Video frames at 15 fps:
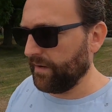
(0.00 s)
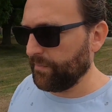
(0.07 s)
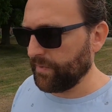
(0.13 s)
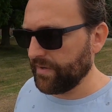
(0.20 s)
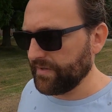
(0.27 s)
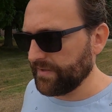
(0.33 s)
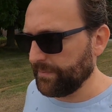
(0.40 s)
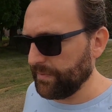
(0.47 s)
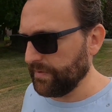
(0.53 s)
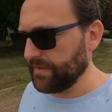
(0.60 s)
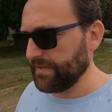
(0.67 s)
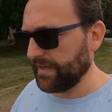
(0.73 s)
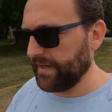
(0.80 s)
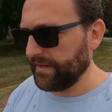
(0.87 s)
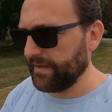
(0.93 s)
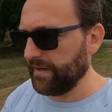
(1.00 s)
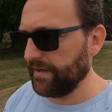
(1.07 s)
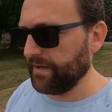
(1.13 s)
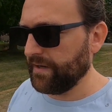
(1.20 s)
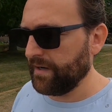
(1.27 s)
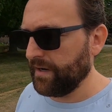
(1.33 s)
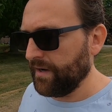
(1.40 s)
principles in
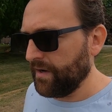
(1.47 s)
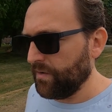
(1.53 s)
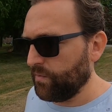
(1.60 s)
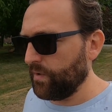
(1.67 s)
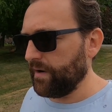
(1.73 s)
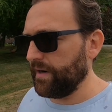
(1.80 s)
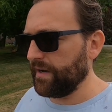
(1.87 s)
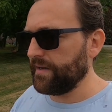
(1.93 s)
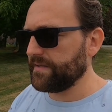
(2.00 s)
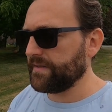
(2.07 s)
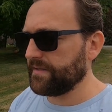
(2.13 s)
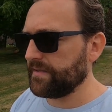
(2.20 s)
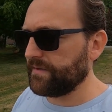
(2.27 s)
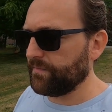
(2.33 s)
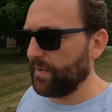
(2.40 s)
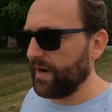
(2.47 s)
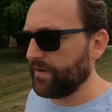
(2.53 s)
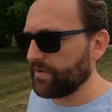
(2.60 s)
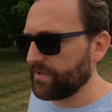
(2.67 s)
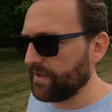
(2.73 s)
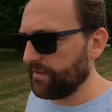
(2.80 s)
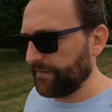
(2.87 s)
there, Whereas
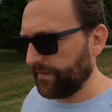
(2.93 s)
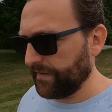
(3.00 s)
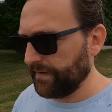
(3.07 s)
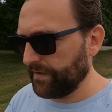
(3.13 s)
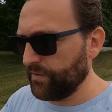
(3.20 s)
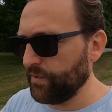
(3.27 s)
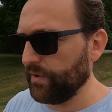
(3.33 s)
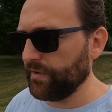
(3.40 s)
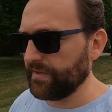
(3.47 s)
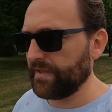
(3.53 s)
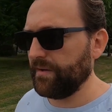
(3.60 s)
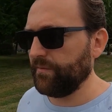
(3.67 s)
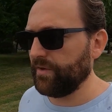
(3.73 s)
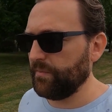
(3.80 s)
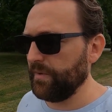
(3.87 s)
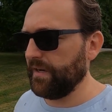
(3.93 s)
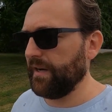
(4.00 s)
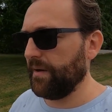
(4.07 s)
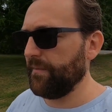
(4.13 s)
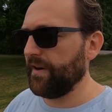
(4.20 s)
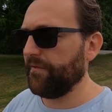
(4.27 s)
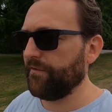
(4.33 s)
Microsoft and Google seem to be
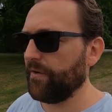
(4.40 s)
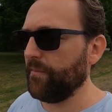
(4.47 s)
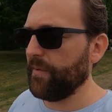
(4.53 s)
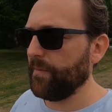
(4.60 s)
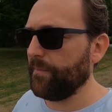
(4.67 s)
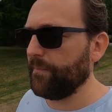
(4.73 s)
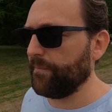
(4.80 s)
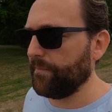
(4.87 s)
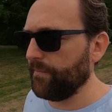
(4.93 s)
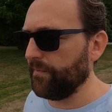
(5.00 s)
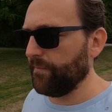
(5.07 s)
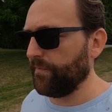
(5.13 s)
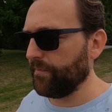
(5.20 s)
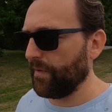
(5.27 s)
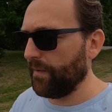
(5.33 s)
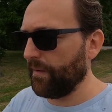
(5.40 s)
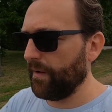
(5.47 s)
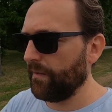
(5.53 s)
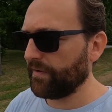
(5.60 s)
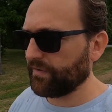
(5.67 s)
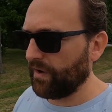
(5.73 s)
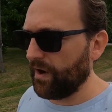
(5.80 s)
coming from
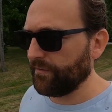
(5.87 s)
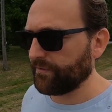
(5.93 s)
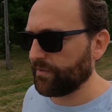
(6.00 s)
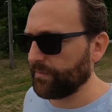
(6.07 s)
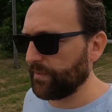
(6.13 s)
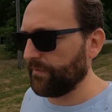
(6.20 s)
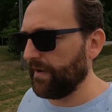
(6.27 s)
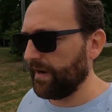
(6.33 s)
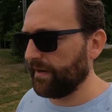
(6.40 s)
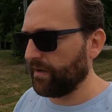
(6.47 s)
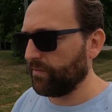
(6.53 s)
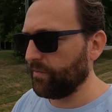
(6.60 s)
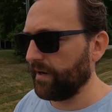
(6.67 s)
a software provider